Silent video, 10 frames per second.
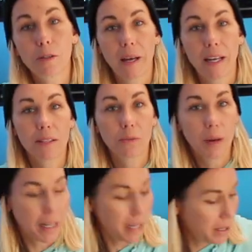space
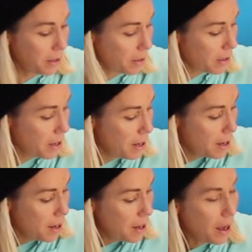right here,
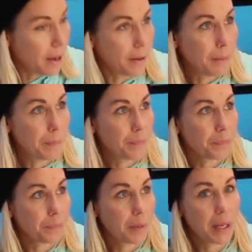um,
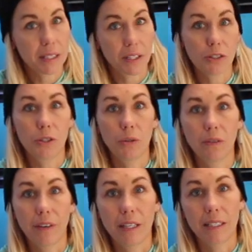because there's two
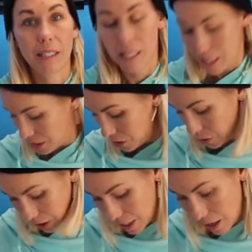of us and you
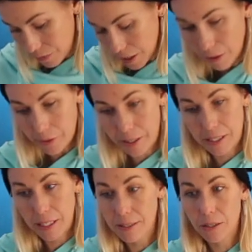see how narrow
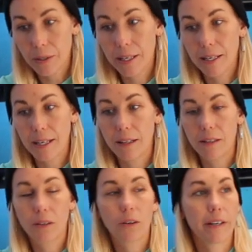this is, so it can get a
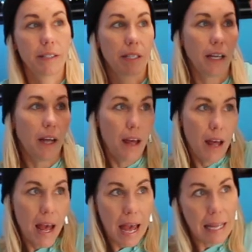little crazy.
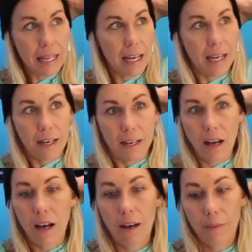And then
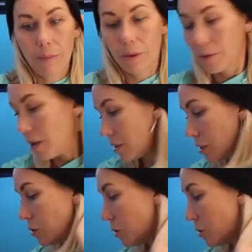um, we would also